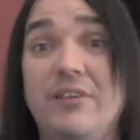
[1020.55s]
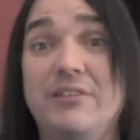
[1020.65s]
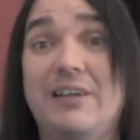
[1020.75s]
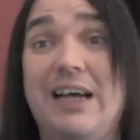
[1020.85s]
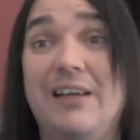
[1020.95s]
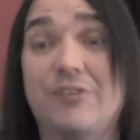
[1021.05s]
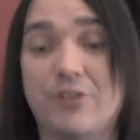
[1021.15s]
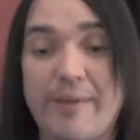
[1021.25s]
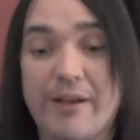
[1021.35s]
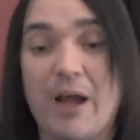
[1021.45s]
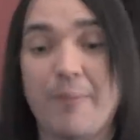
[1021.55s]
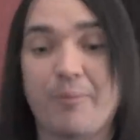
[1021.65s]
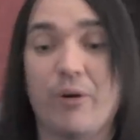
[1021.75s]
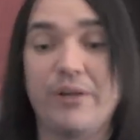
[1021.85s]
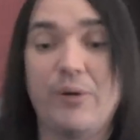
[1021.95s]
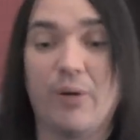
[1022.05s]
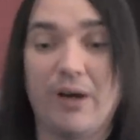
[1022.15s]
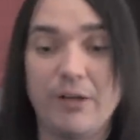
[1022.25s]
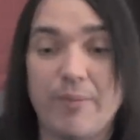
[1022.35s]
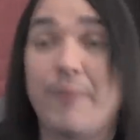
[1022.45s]
in your house, no matter how poor you
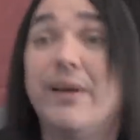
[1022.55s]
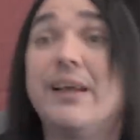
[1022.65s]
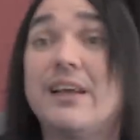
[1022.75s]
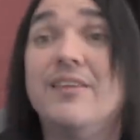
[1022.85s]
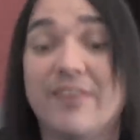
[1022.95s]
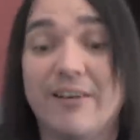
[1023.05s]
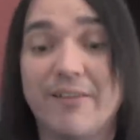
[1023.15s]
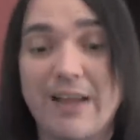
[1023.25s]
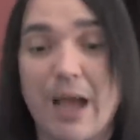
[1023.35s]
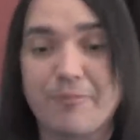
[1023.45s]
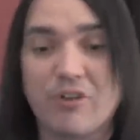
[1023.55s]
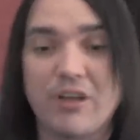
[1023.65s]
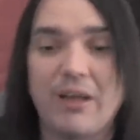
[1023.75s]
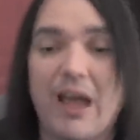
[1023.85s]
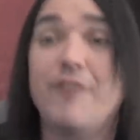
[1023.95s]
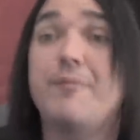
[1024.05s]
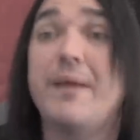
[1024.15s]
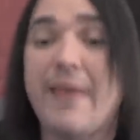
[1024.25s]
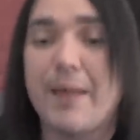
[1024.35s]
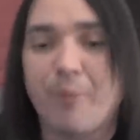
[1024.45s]
are, you might want to consider the option. I've
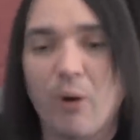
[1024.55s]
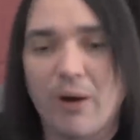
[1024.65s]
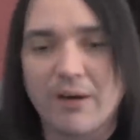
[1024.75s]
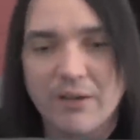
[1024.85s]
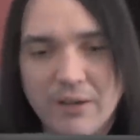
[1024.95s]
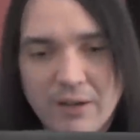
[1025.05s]
been that poor.